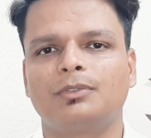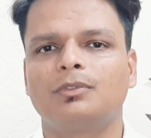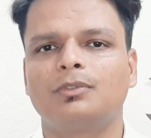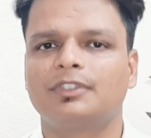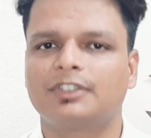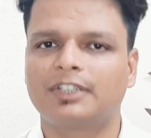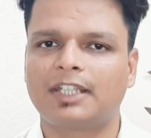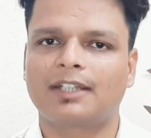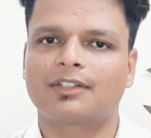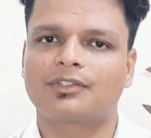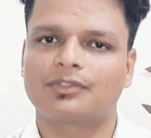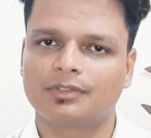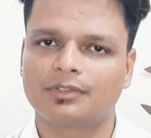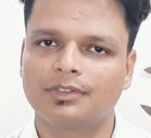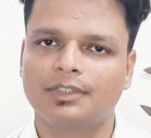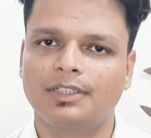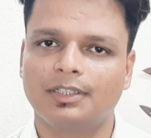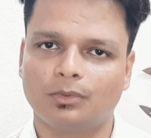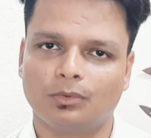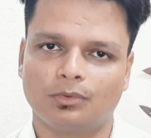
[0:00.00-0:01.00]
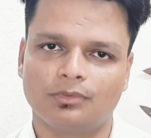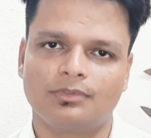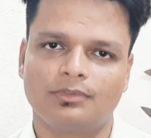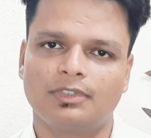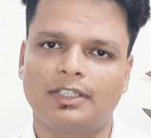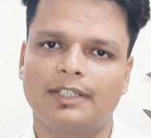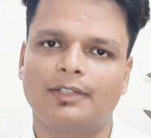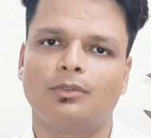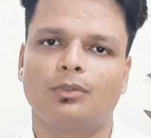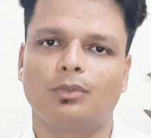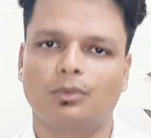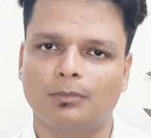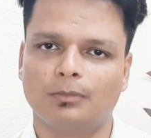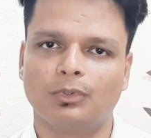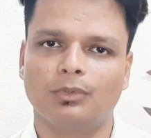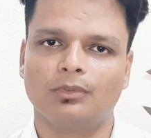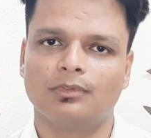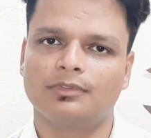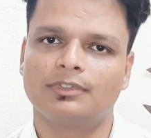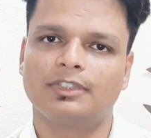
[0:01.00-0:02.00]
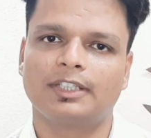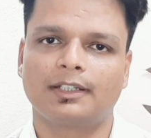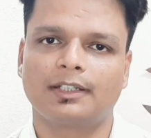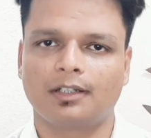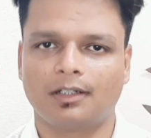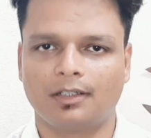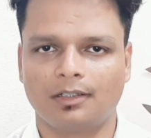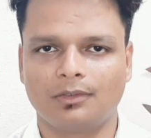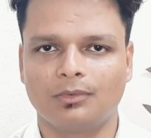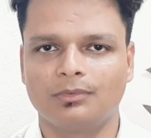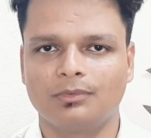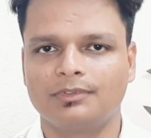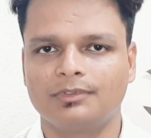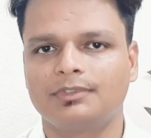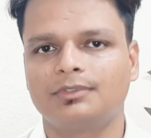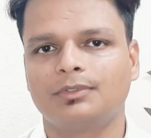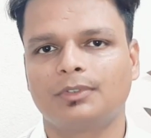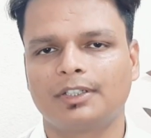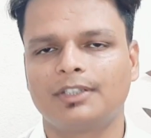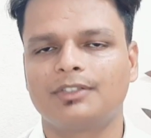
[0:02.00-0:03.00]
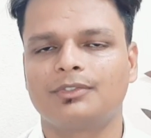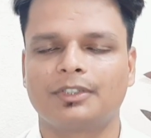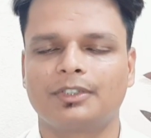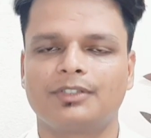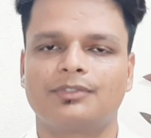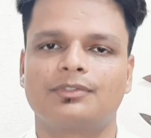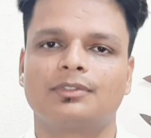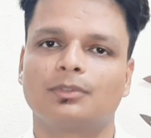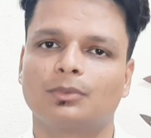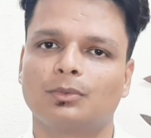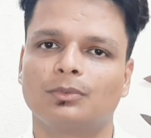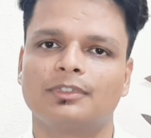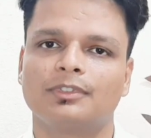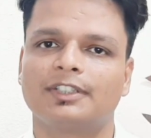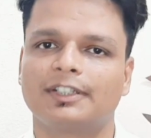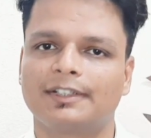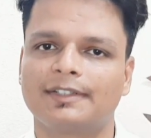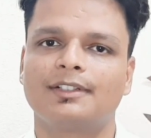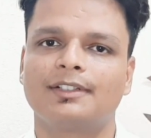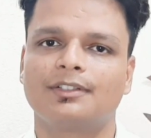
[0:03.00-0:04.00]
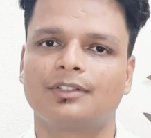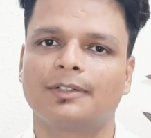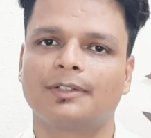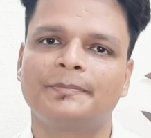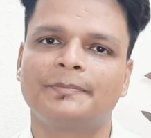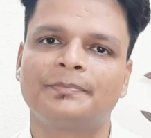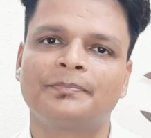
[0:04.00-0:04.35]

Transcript: sanction the loans like home loans and car loans or education loans, etc.